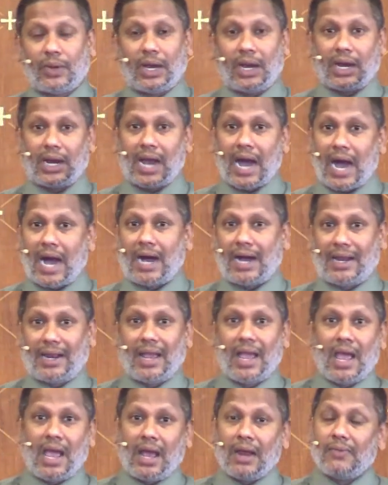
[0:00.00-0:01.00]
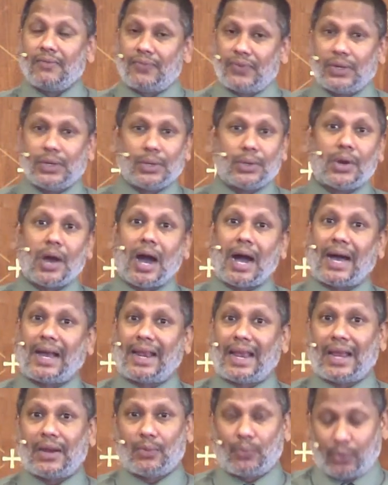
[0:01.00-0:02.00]
God and view God
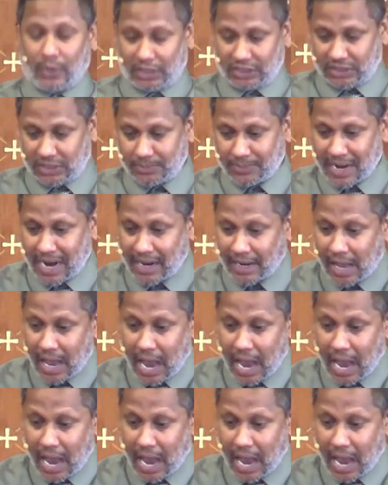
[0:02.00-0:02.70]
and worship God.